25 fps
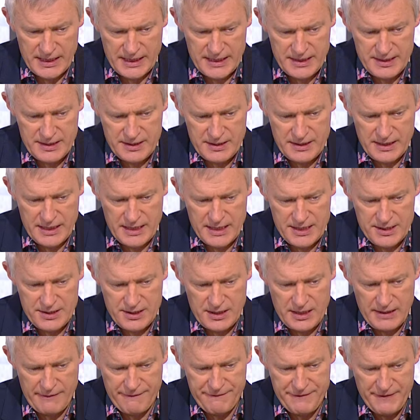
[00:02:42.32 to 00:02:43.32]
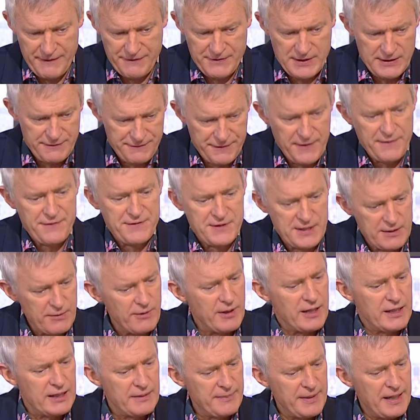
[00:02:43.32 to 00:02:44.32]
it's it's a 50-50
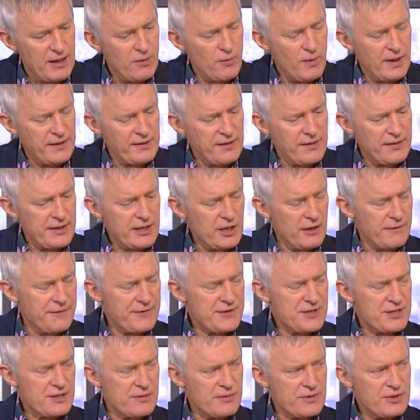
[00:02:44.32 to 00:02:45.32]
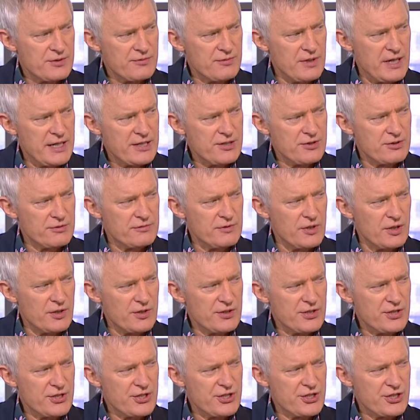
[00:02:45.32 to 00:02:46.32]
one about whether the officer was right or wrong
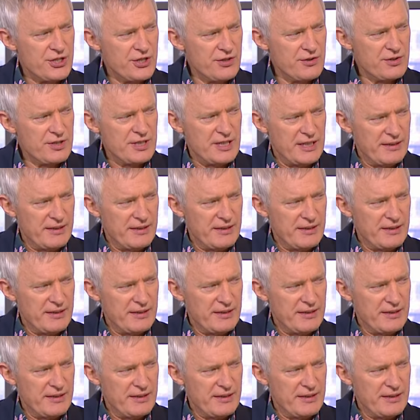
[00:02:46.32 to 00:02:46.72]
to mm. shoot